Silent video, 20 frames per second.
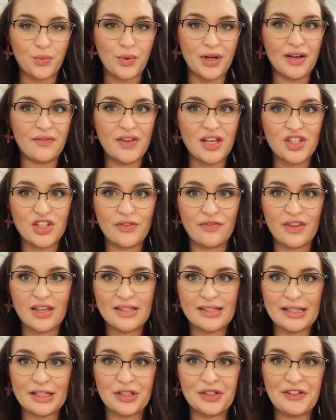1 of each of
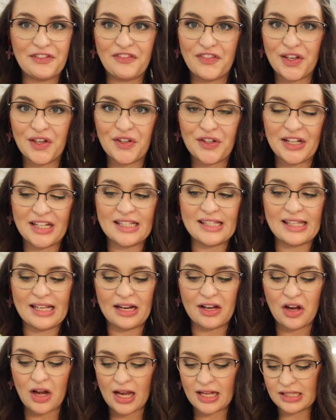these little figurines that
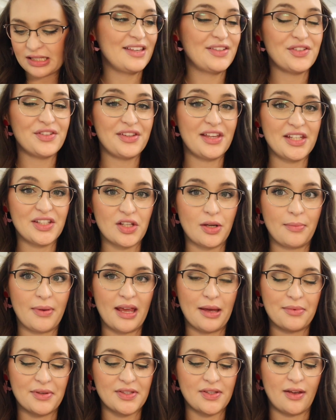I got, these are linked on my
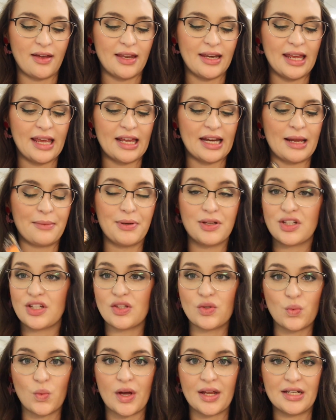Amazon, and I put
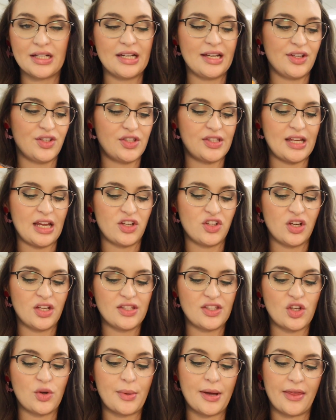just 1 in each station,
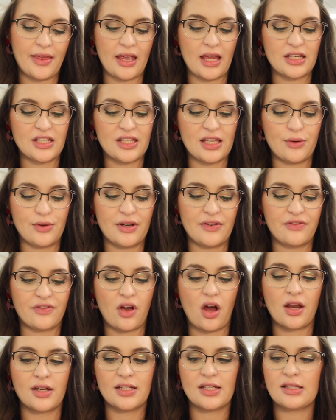so by the end they would have
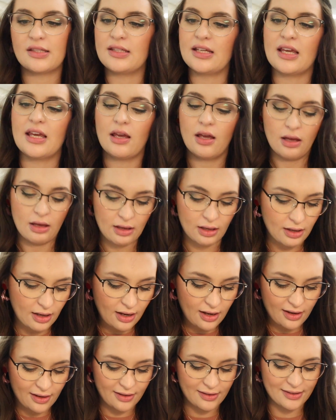gotten to see
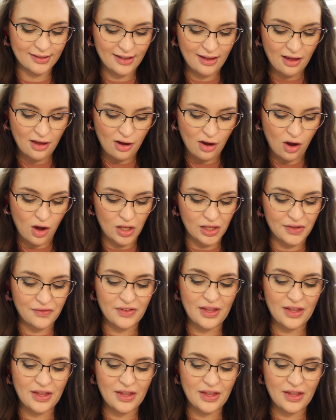all of